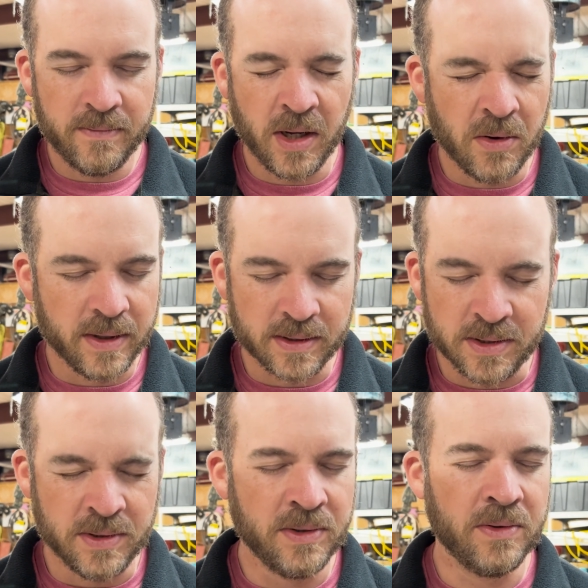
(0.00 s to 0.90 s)
going
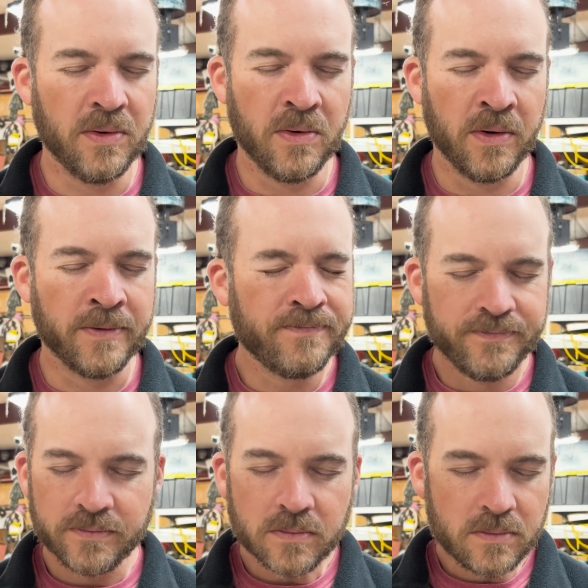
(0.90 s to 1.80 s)
to, or
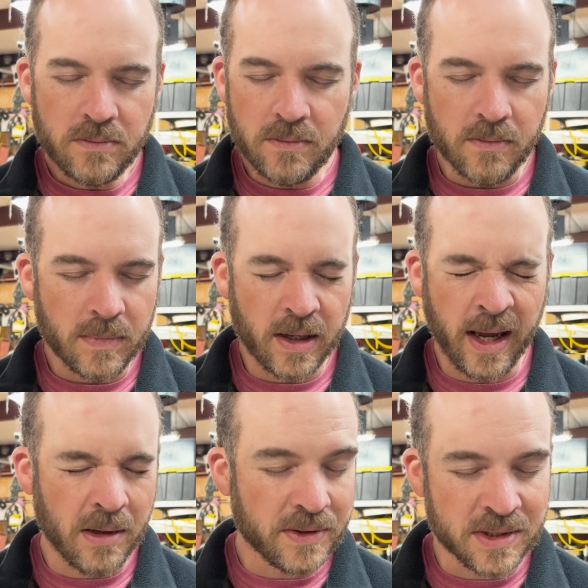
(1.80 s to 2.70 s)

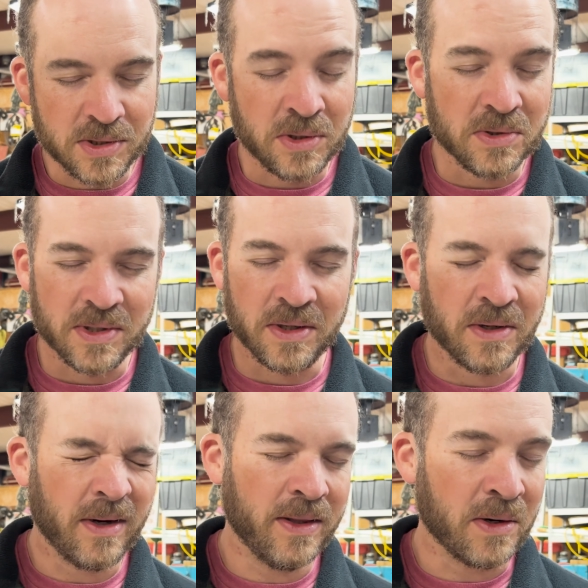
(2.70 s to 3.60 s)
health issues that
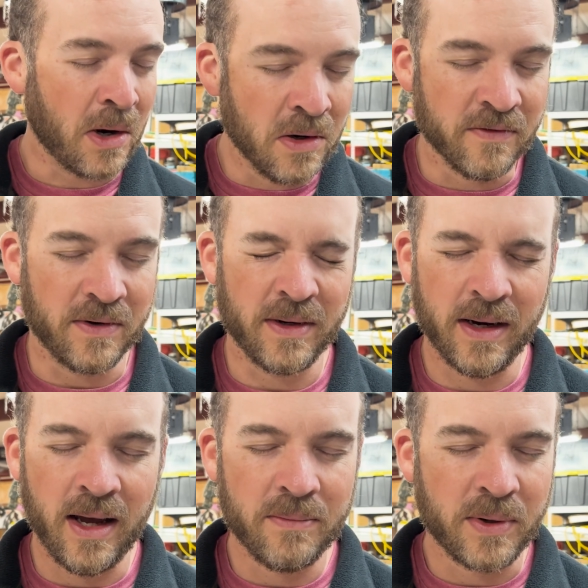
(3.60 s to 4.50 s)
are over. And
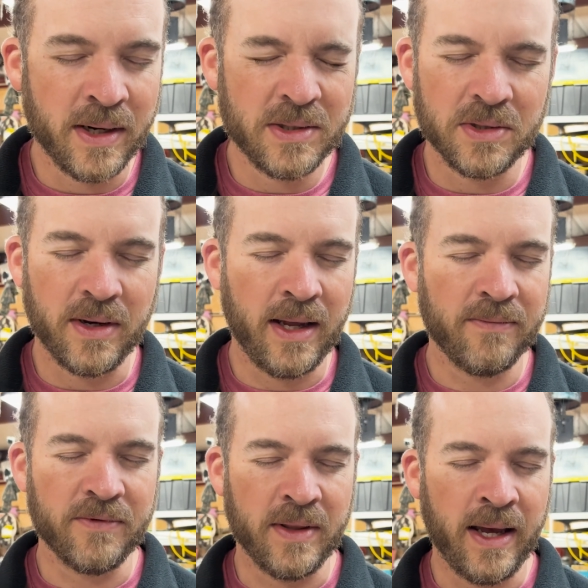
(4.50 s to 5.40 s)
God, praise your
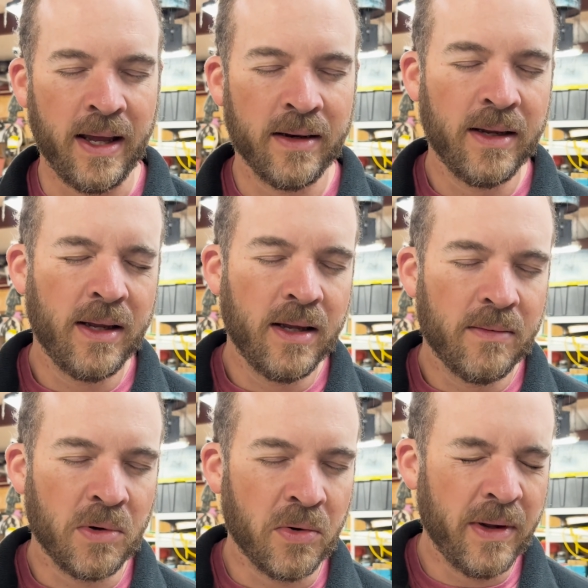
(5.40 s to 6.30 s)
name for that.
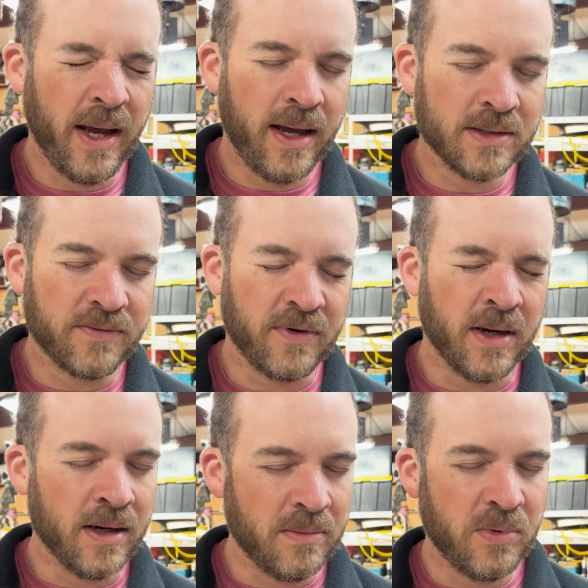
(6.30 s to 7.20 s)
Lord, we ask for
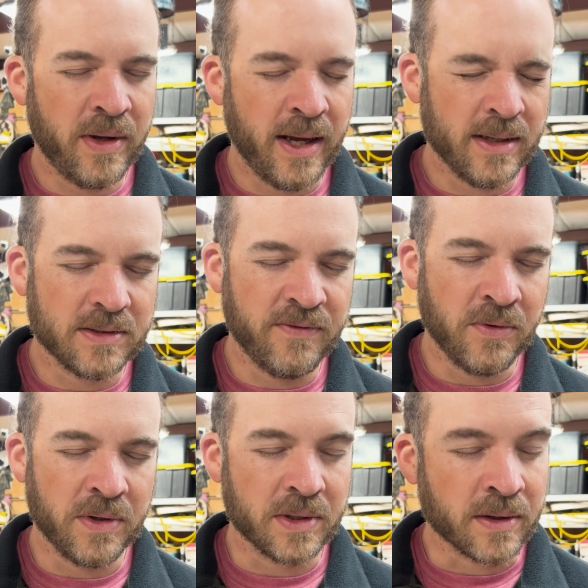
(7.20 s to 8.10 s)
help. We ask
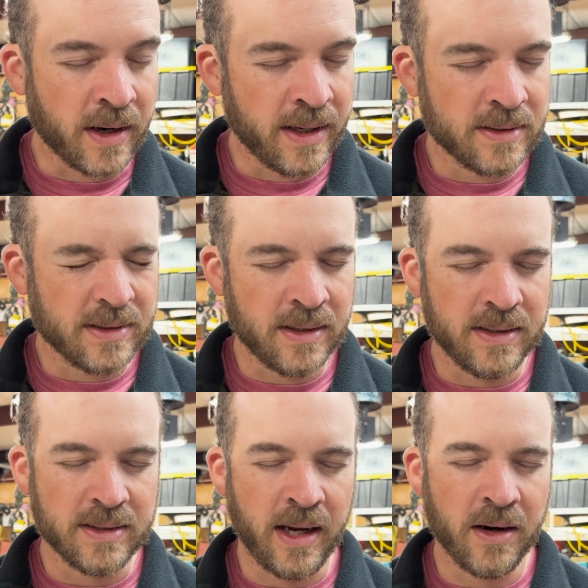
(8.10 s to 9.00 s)
for your grace in
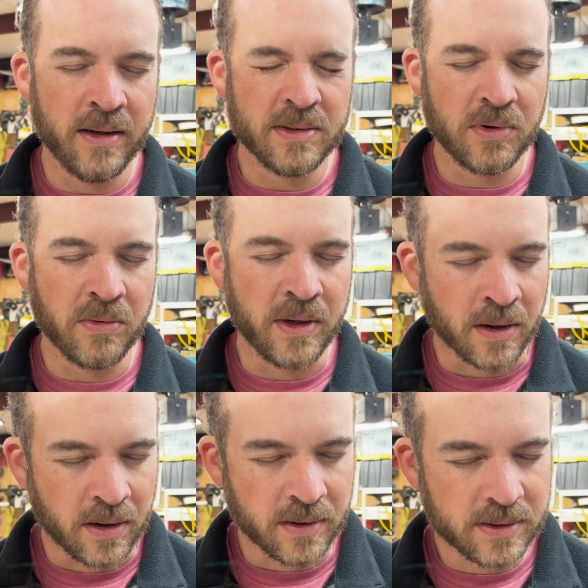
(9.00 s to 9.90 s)
these areas where we
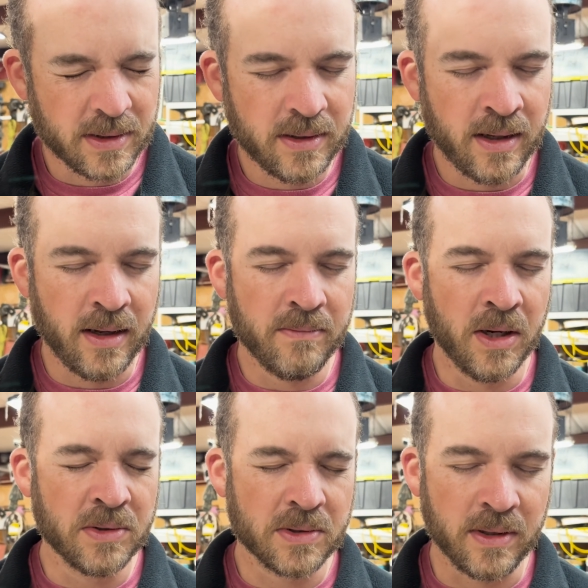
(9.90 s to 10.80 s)
hurt,
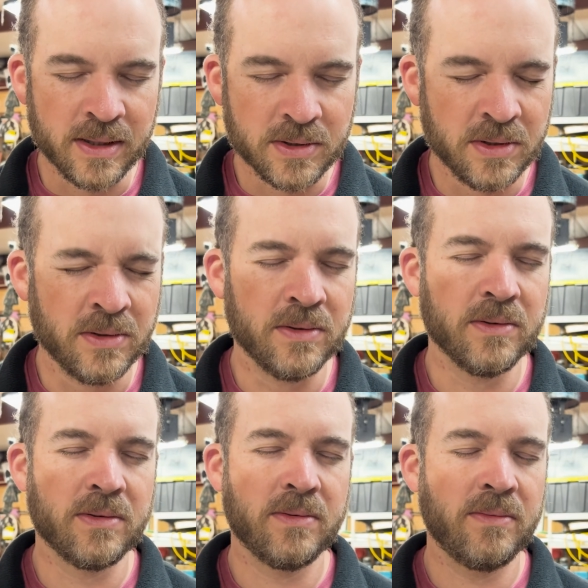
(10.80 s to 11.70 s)
emotional
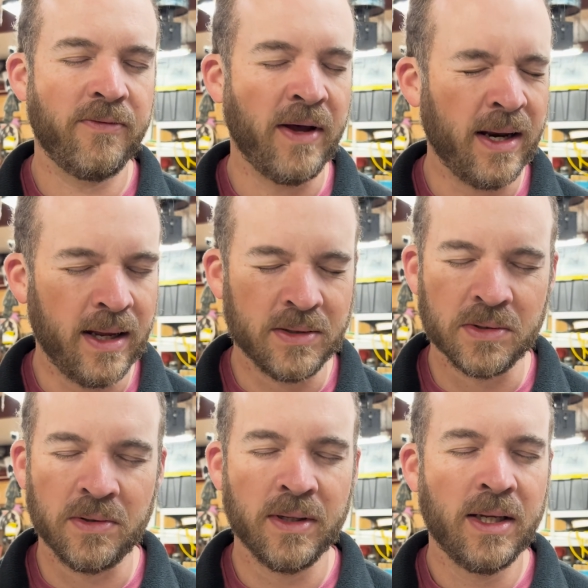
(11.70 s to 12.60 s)
issues, financial.